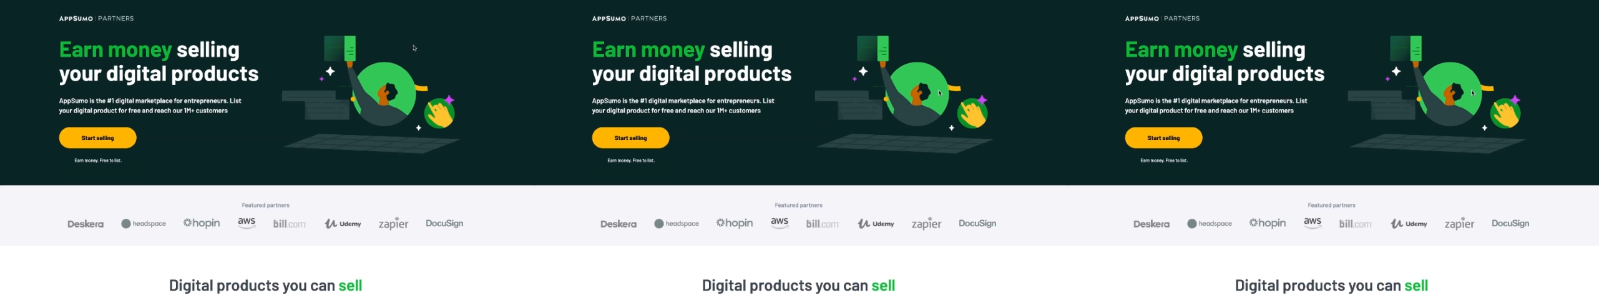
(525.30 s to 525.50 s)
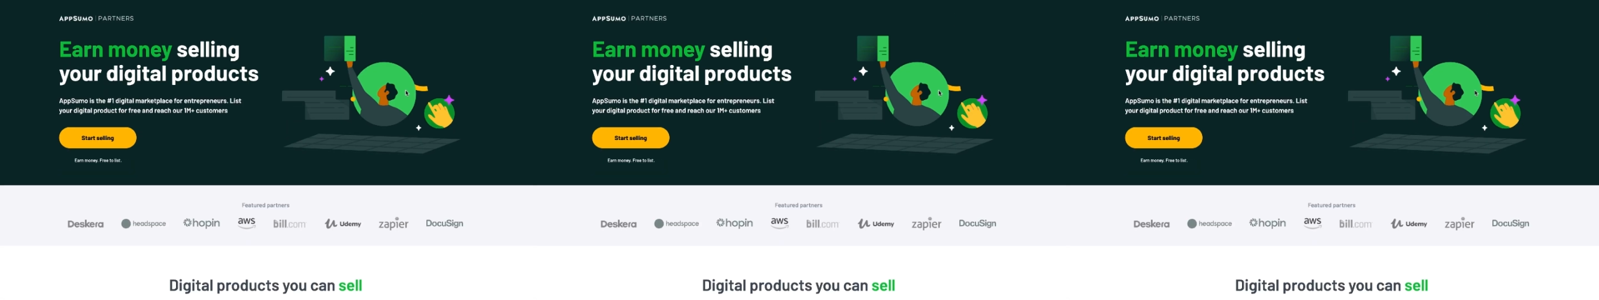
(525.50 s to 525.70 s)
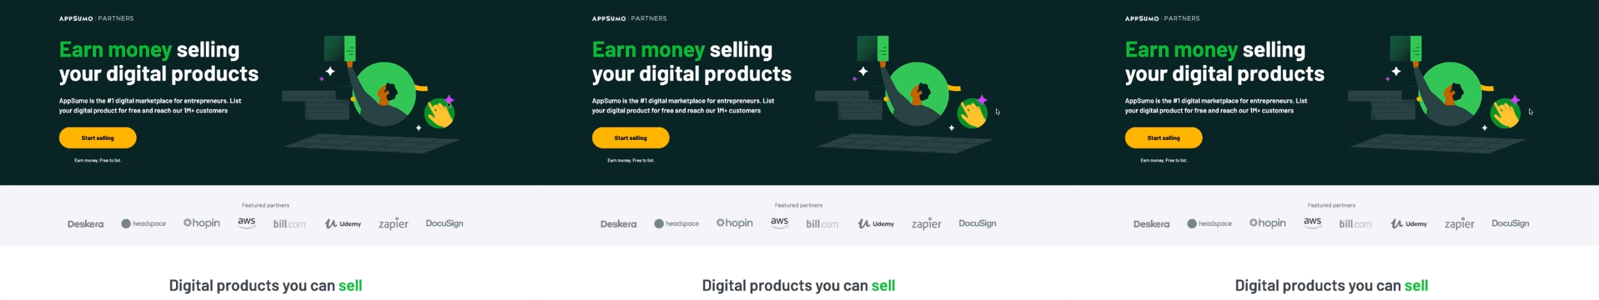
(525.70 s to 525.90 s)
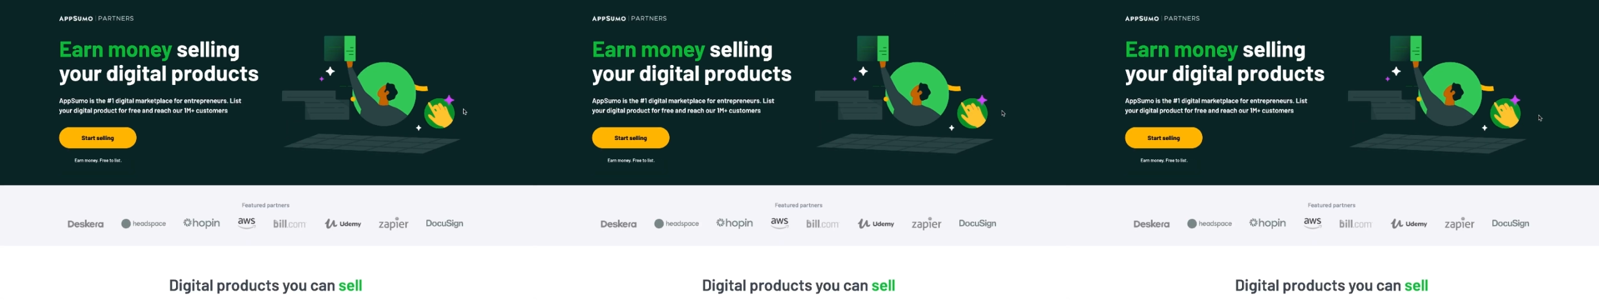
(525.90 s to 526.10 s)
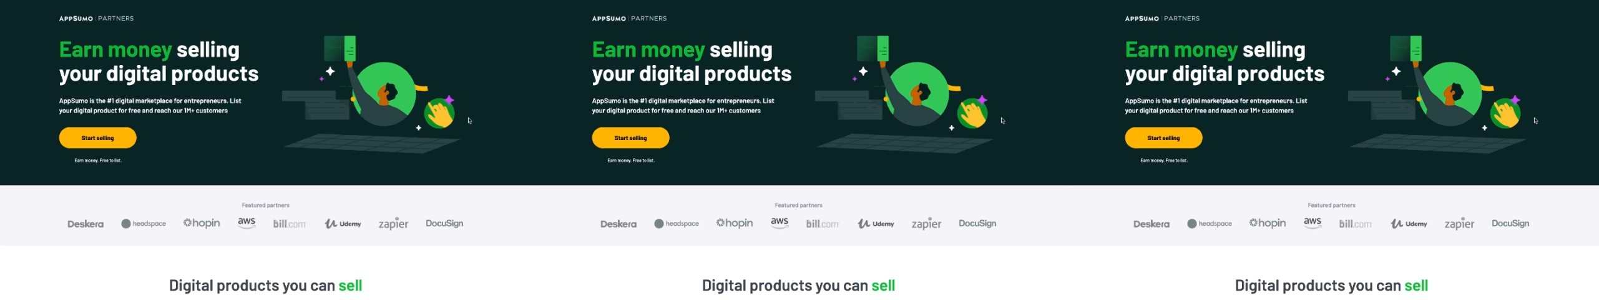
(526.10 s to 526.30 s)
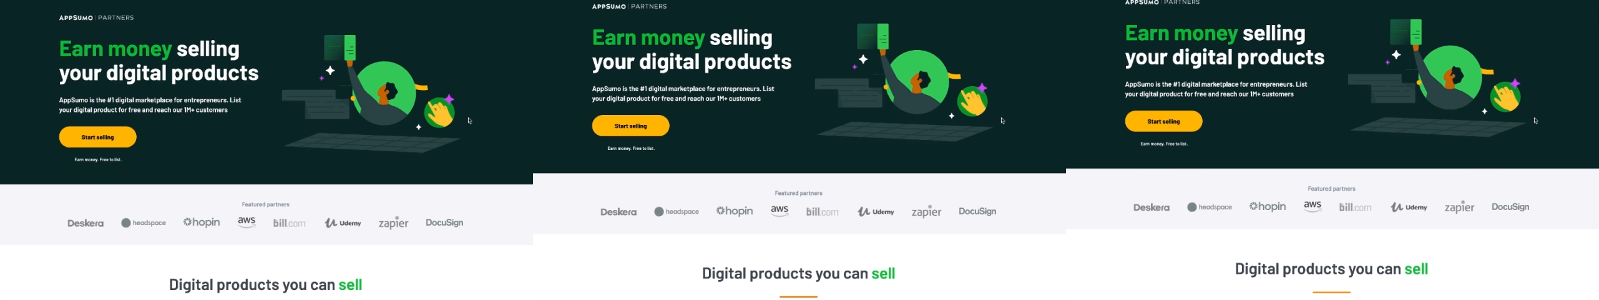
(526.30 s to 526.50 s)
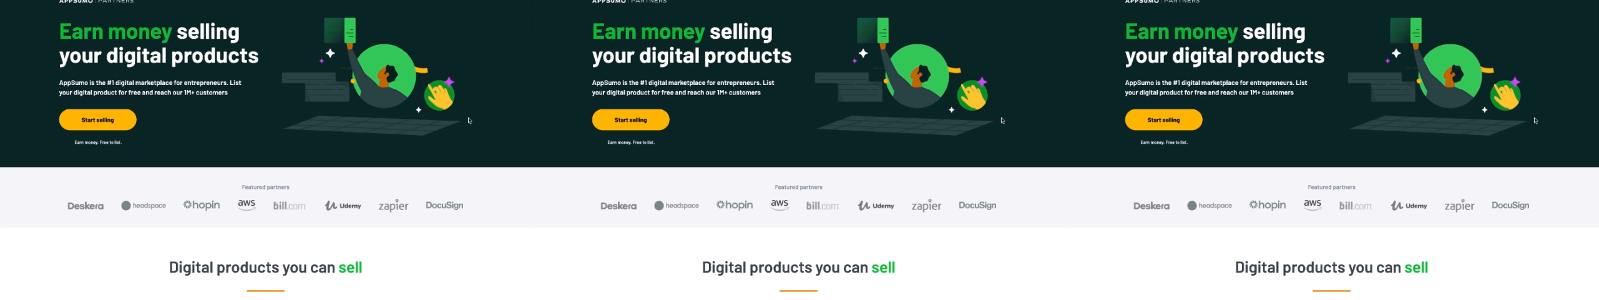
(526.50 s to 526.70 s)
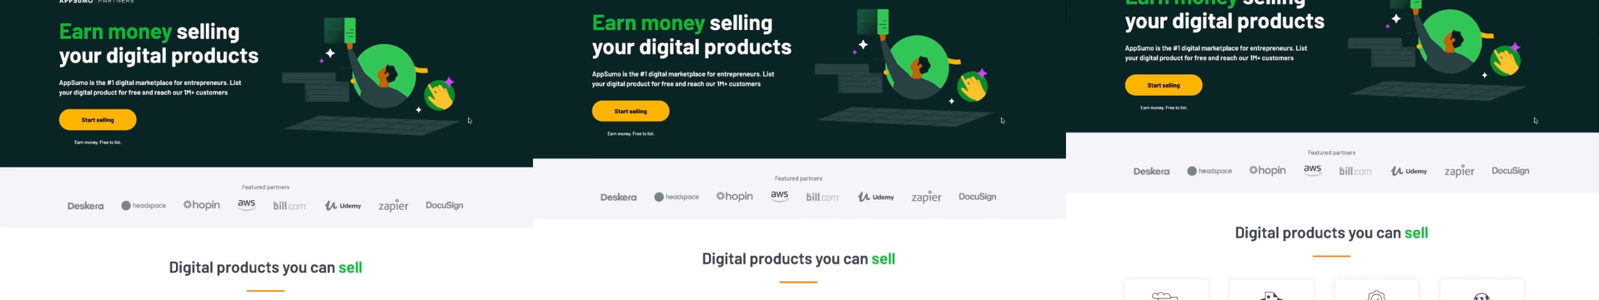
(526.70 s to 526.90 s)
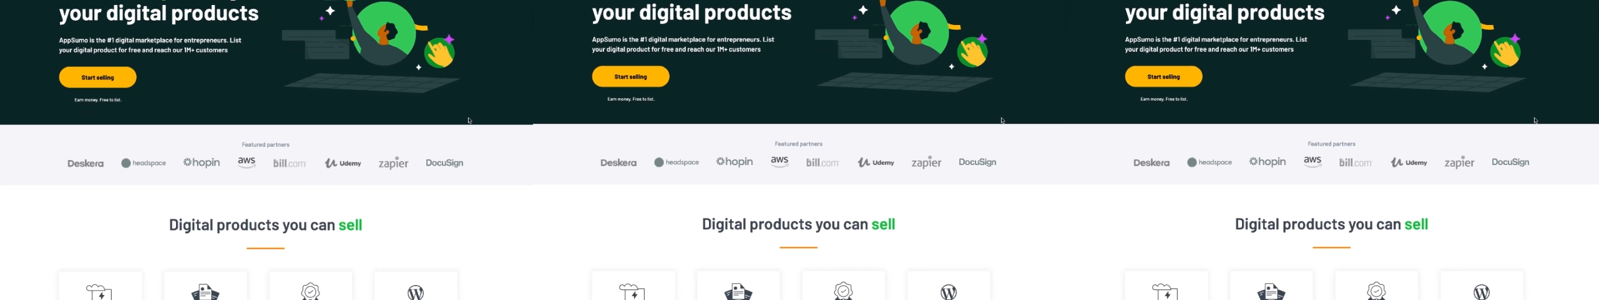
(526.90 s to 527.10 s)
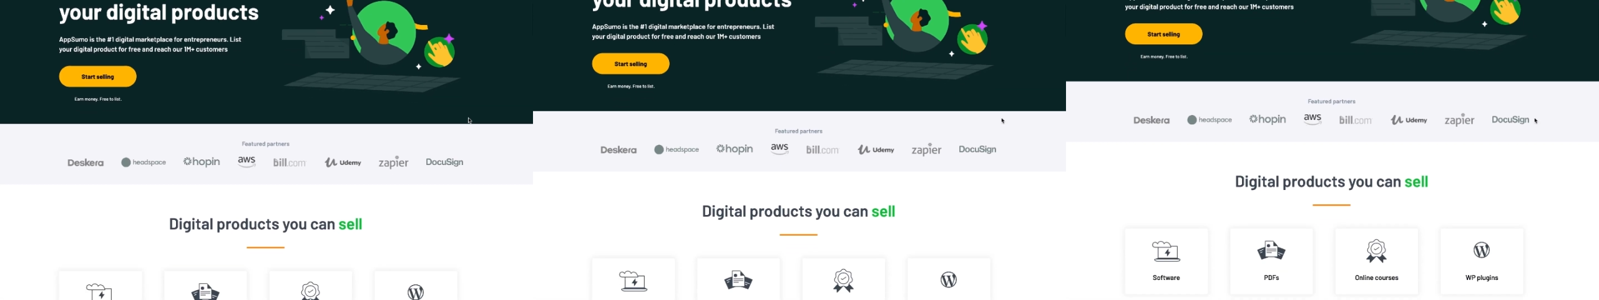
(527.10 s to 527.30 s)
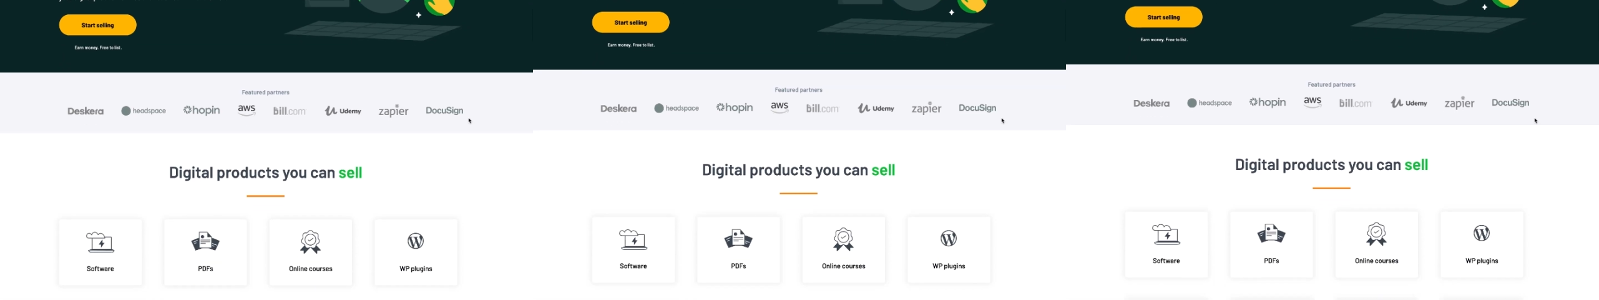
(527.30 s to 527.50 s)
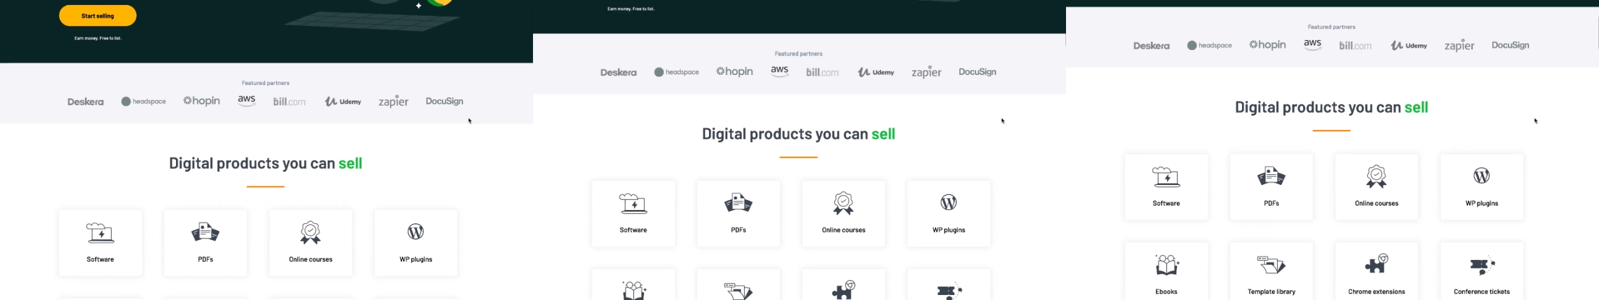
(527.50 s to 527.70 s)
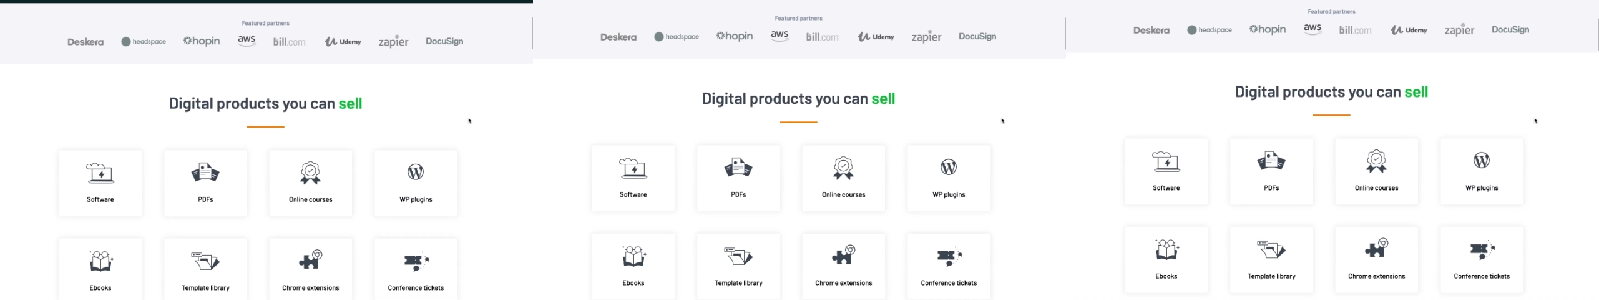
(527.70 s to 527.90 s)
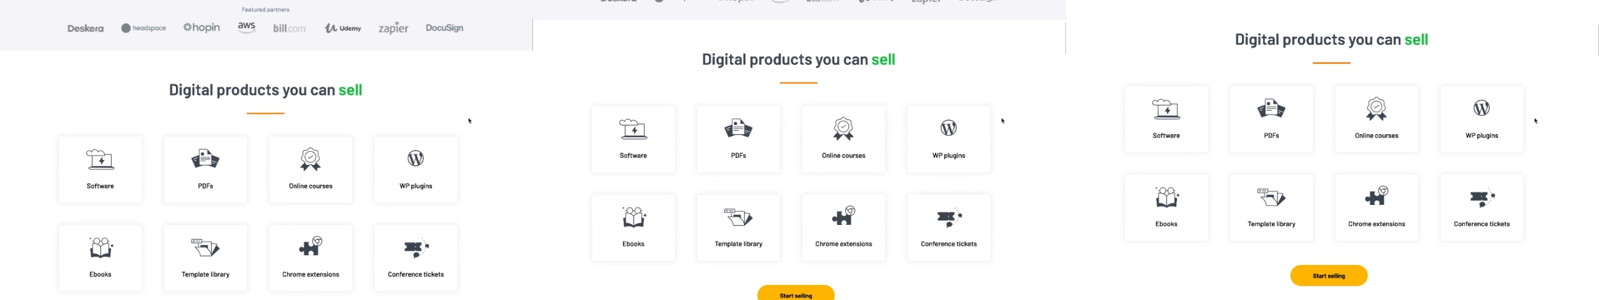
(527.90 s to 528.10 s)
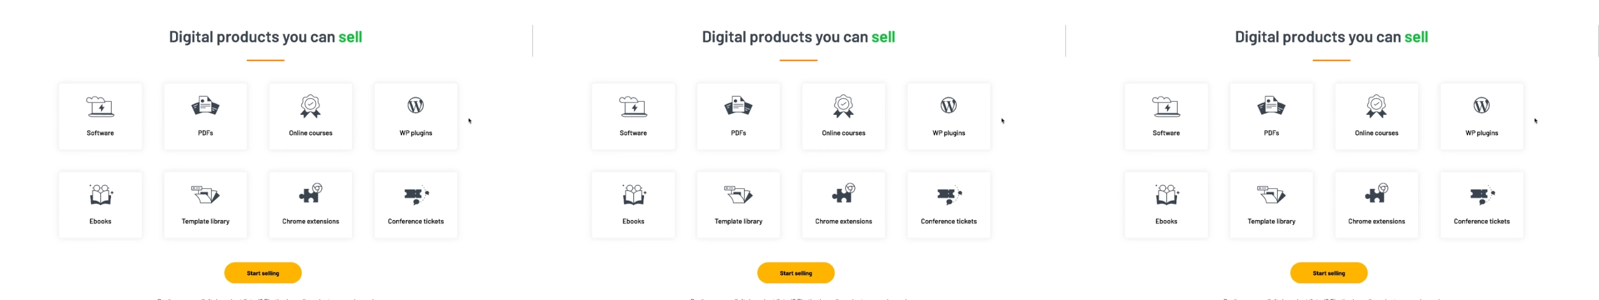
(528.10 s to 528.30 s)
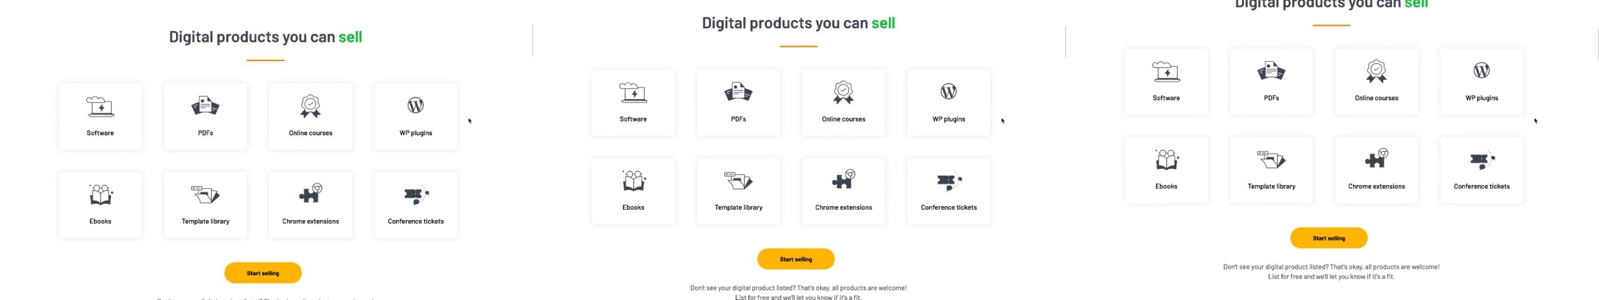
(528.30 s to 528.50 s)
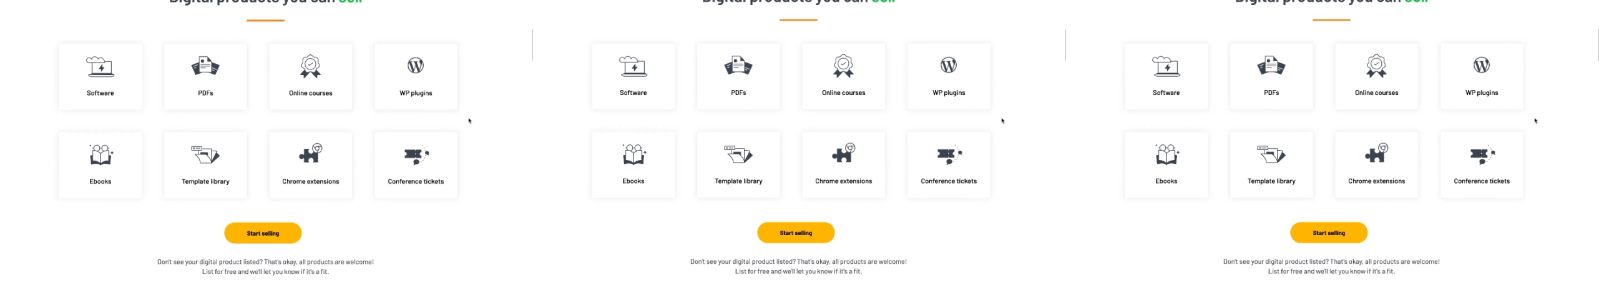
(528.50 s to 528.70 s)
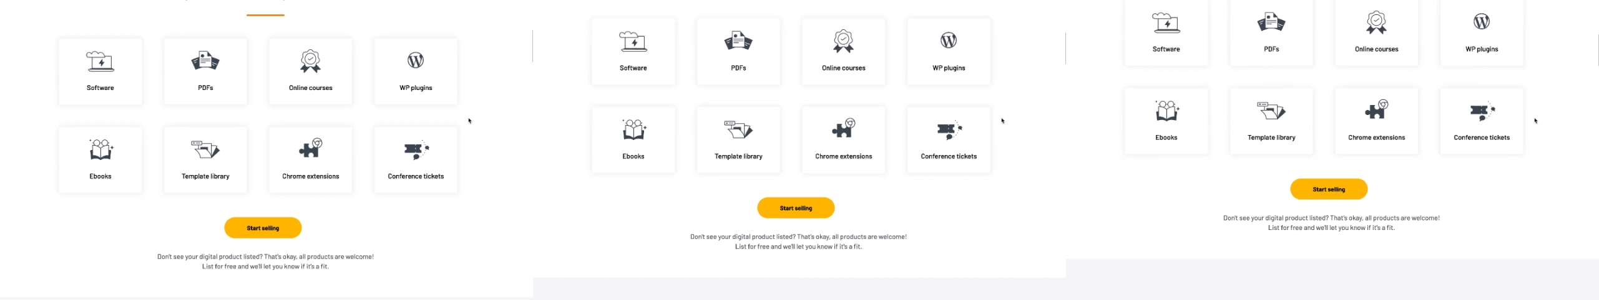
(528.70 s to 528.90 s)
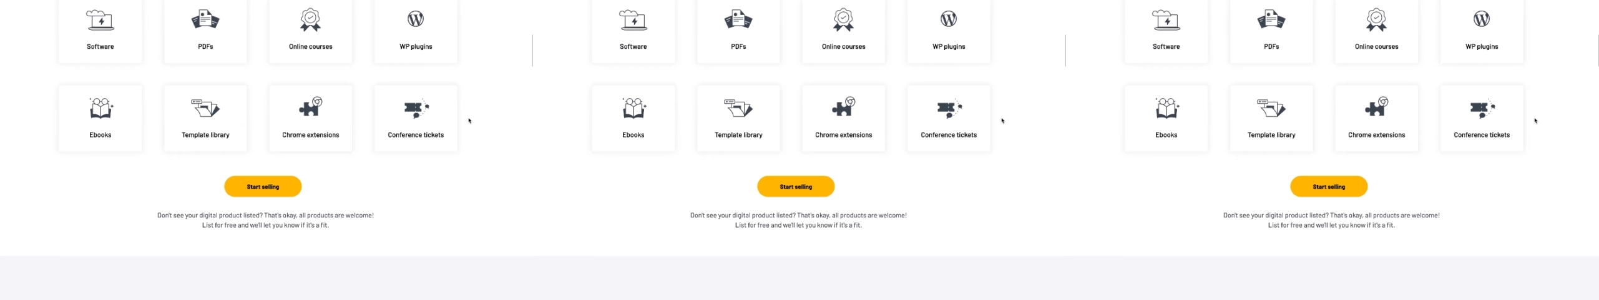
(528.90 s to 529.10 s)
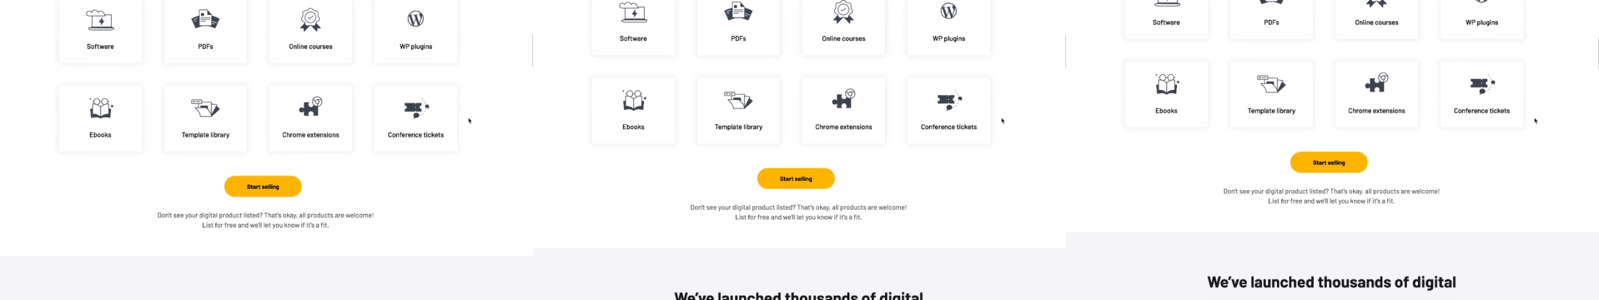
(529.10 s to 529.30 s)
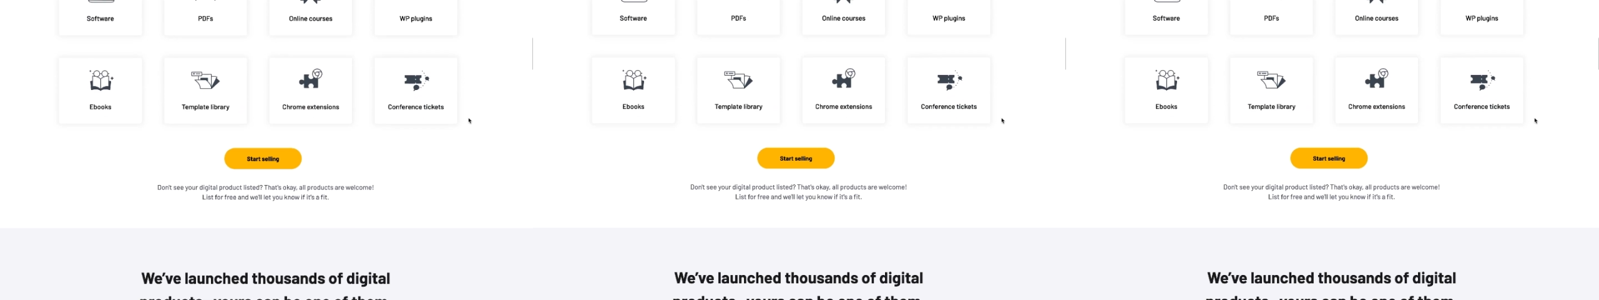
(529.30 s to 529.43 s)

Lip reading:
[unreadable: no face in view]